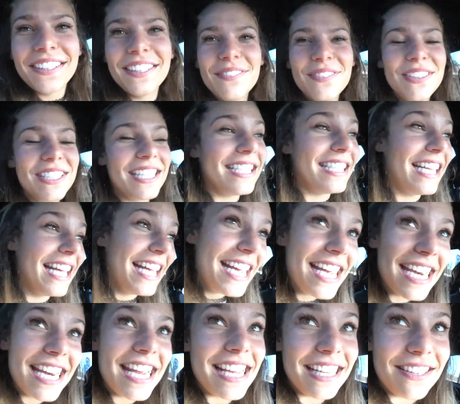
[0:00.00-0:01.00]
going to BJ's.
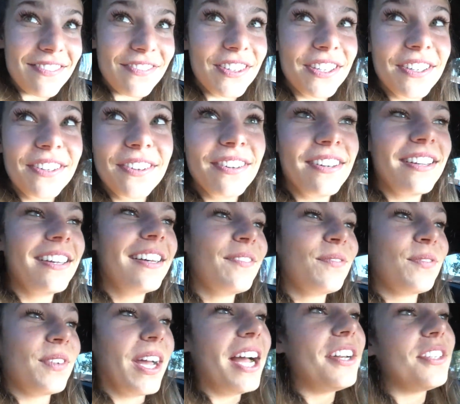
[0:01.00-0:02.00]
He needs food.
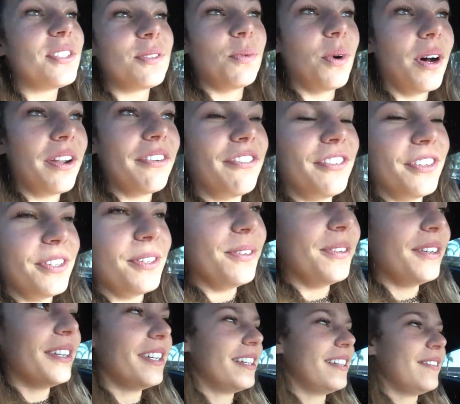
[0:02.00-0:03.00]
I just want
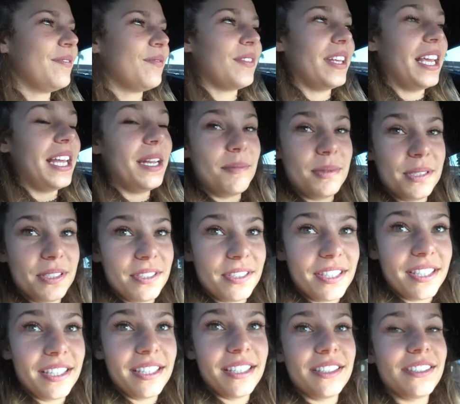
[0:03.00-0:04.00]
food and a
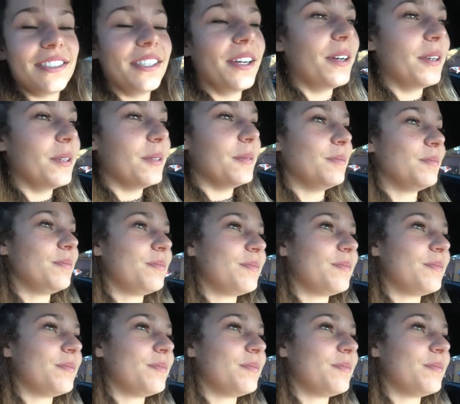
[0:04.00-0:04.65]
pizookie. So